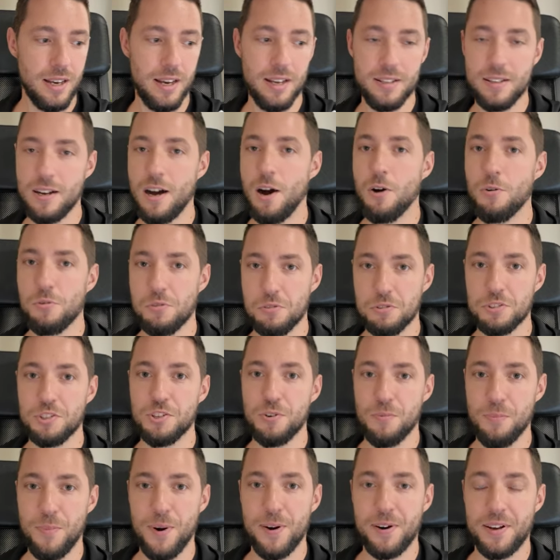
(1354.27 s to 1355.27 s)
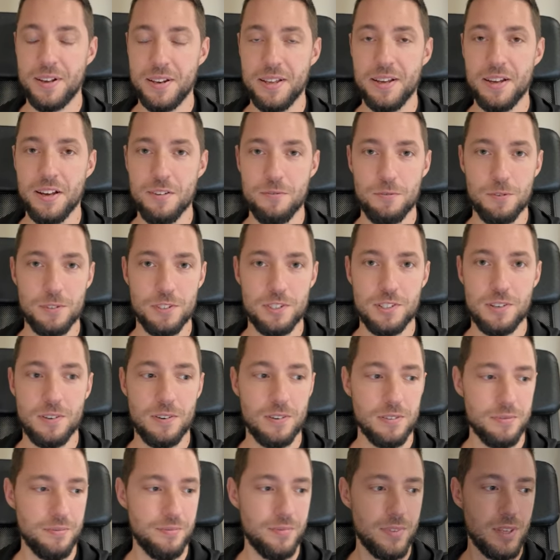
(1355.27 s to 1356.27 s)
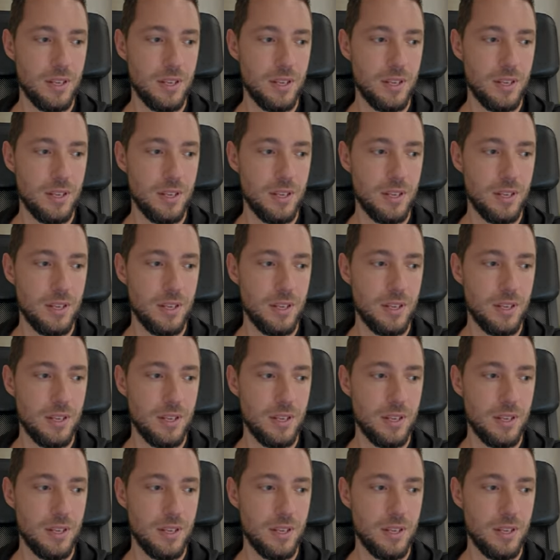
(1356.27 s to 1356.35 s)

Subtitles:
and how good your marketing efforts are.